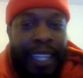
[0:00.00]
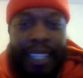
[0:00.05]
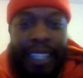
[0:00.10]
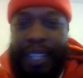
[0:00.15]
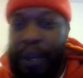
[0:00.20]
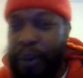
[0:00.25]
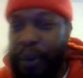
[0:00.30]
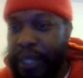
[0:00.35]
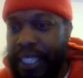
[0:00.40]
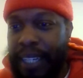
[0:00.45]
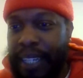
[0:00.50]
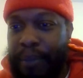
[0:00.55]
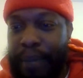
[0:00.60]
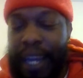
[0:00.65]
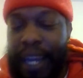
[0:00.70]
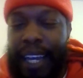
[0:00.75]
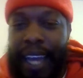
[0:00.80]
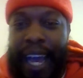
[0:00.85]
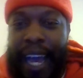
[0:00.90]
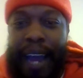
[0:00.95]
No intent.
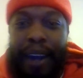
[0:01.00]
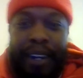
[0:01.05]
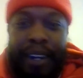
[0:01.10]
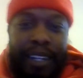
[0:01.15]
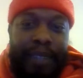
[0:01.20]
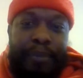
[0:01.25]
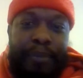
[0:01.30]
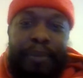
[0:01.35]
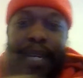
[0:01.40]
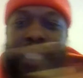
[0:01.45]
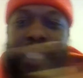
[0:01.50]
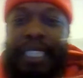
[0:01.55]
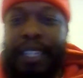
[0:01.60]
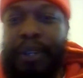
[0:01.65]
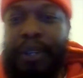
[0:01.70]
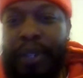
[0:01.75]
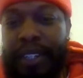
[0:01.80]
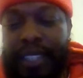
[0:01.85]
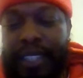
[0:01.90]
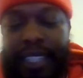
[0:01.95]
My
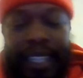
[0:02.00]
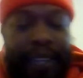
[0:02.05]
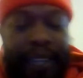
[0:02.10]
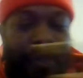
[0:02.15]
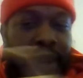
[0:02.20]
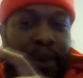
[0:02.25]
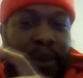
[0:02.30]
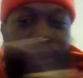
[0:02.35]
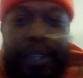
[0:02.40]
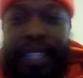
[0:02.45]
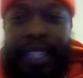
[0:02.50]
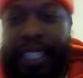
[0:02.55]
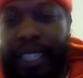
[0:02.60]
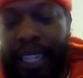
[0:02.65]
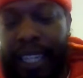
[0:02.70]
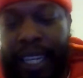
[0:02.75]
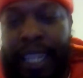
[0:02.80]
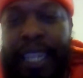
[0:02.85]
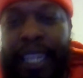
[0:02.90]
slogan, if I run,